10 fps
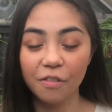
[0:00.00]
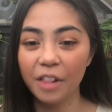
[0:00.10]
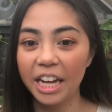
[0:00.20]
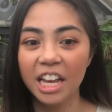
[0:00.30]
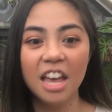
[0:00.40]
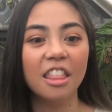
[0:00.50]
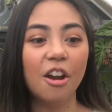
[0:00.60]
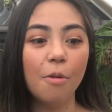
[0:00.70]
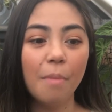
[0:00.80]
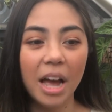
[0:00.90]
Like, they
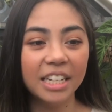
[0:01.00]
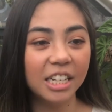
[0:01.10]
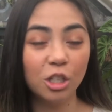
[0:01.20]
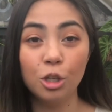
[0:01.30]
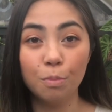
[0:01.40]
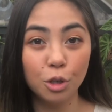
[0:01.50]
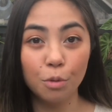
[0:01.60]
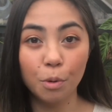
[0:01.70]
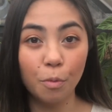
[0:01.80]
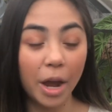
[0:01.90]
don't mind it super
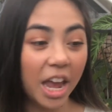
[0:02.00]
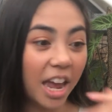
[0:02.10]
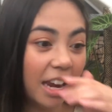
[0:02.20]
duper wet,